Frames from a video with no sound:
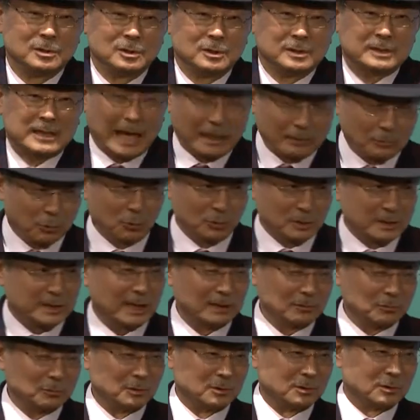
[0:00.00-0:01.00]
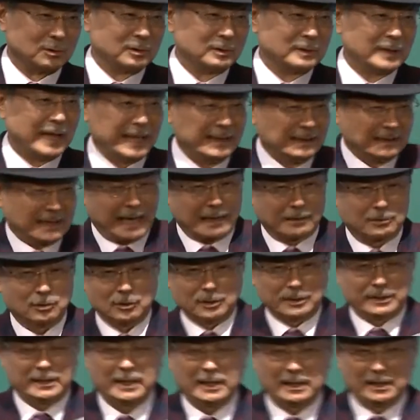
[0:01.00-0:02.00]
They might have 5
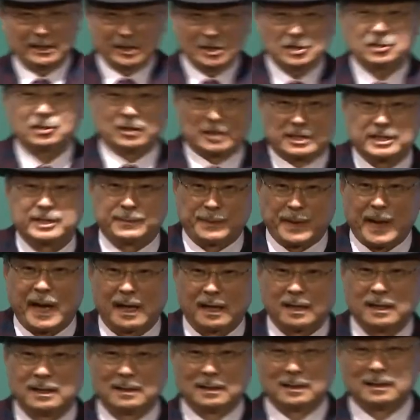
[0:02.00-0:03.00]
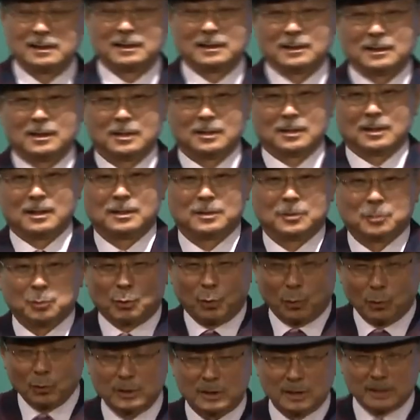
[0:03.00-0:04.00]
cars just sitting at home. Do
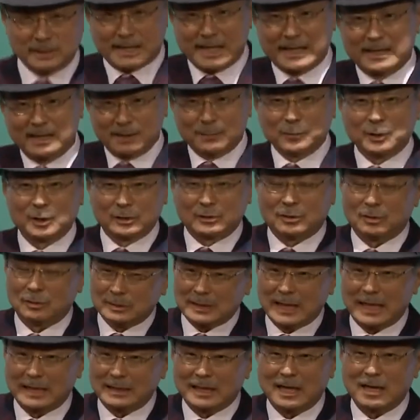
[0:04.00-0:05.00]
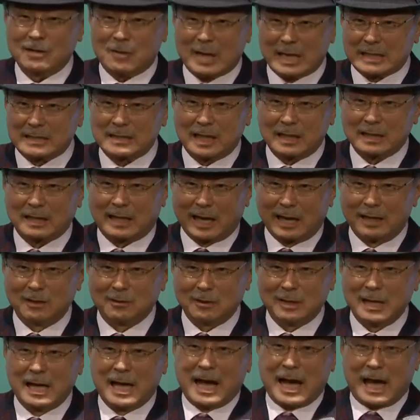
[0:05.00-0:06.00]
you think they're going to spend more just because they have more
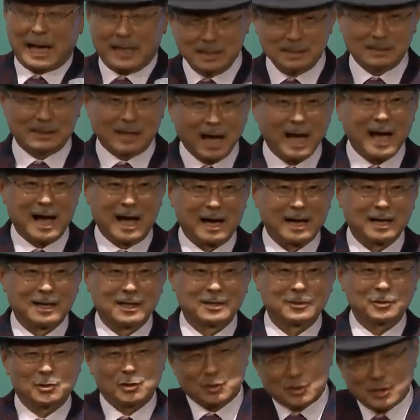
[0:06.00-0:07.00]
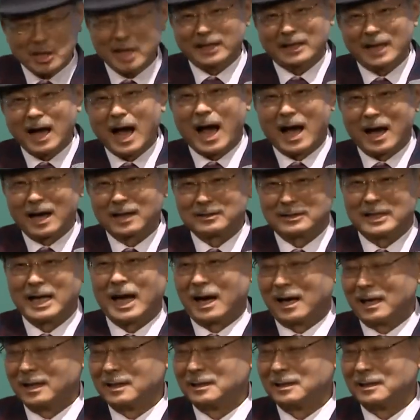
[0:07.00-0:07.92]
money? No, not at all.